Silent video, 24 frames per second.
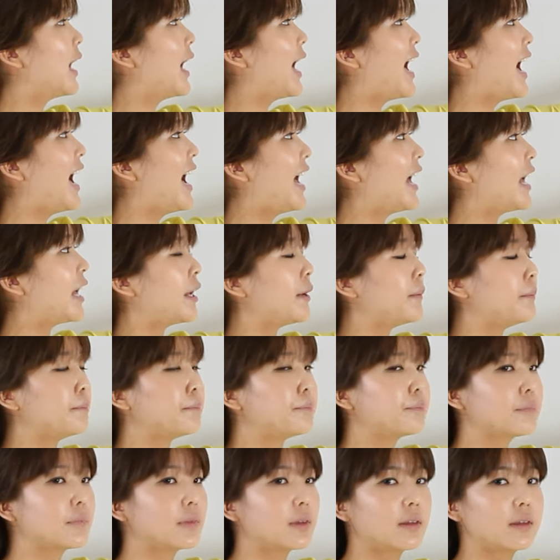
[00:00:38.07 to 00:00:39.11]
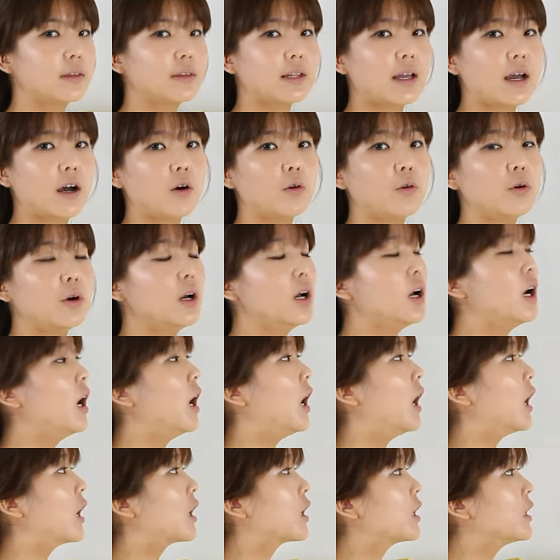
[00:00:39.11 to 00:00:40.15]
I'm. Now,
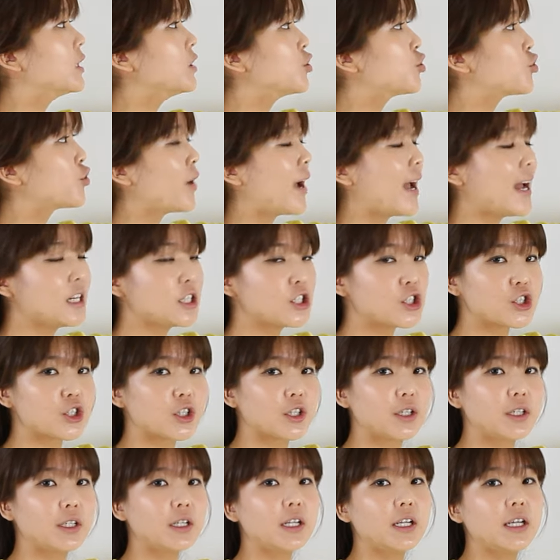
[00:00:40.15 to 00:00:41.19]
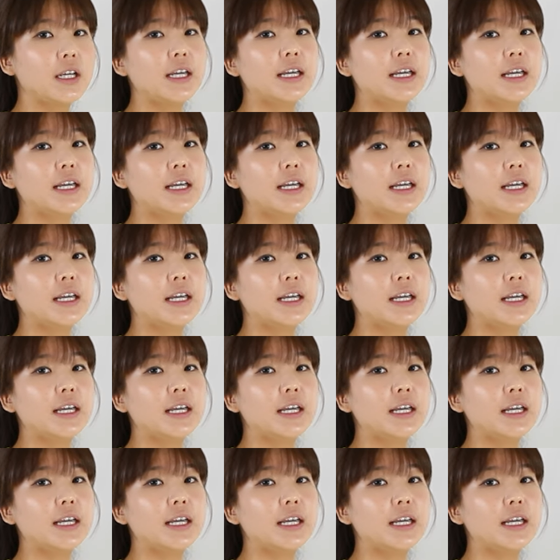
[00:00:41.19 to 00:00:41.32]
a contraction